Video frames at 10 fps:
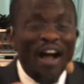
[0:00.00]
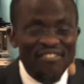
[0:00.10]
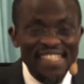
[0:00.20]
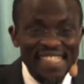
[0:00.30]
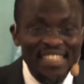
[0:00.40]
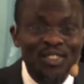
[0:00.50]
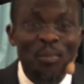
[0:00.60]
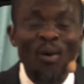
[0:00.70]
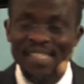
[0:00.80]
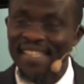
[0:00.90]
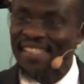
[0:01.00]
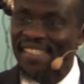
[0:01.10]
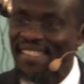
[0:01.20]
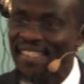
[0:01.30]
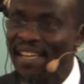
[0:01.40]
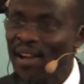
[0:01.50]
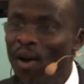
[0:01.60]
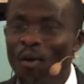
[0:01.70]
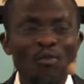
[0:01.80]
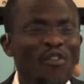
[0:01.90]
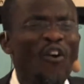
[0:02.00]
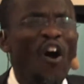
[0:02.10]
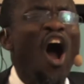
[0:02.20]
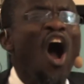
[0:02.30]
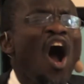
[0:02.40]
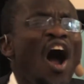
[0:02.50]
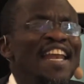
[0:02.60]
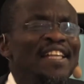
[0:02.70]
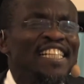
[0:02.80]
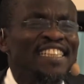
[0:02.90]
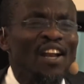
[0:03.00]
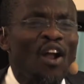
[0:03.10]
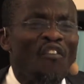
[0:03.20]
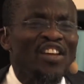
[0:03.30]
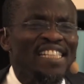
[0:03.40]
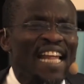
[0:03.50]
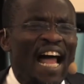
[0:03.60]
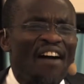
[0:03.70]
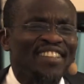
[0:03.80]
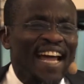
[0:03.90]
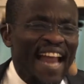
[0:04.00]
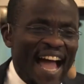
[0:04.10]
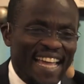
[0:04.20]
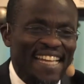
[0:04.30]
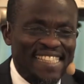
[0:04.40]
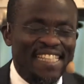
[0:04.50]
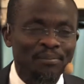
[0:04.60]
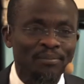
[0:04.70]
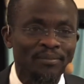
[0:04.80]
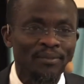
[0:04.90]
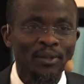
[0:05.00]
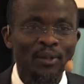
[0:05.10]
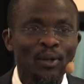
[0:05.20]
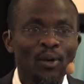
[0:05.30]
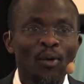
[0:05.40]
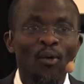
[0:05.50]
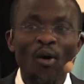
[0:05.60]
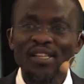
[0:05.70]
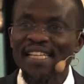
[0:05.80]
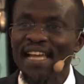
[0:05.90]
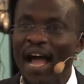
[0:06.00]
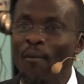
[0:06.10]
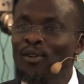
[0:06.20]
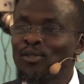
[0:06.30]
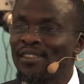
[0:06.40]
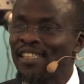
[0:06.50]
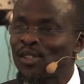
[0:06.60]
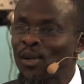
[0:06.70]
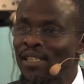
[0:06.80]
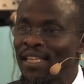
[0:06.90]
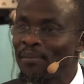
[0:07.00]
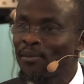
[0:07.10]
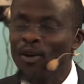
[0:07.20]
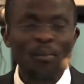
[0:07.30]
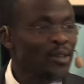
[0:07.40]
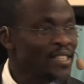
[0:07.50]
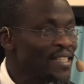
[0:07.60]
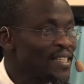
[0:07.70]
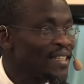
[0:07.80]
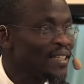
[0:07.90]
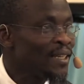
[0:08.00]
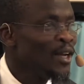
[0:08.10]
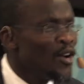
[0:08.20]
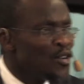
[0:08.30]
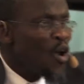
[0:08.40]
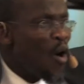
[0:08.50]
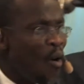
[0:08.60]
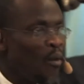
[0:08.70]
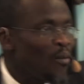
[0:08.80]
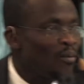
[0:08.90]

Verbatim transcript: have seen Moses with all the children of Israel have done against him. God said, I want to destroy them. What Moses said? No.